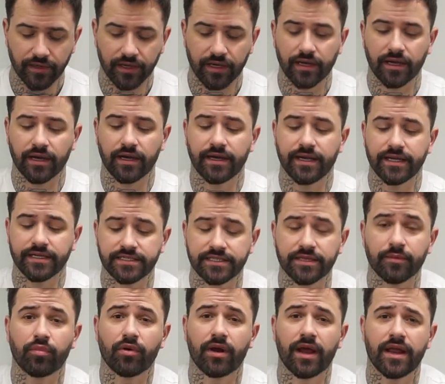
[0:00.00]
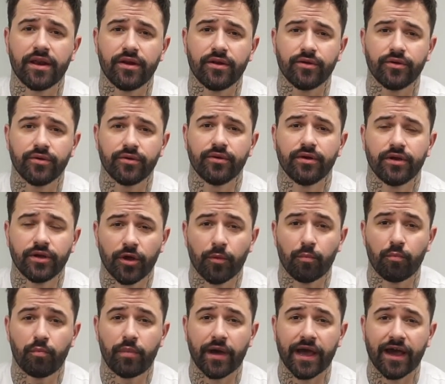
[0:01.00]
Uh, it's the brand new
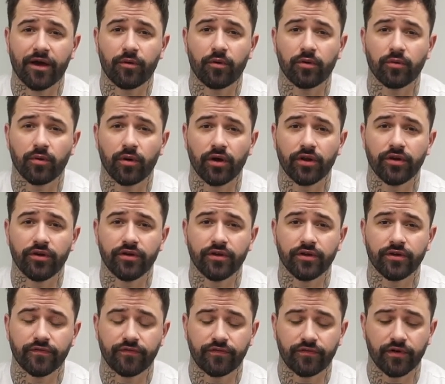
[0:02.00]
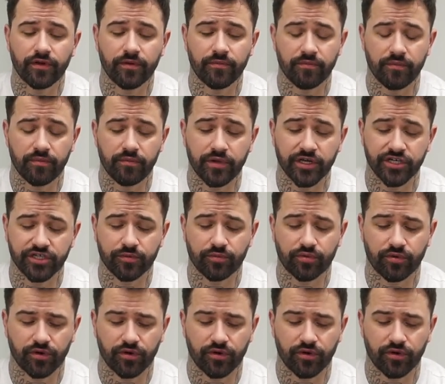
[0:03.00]
Power Wand from Bishop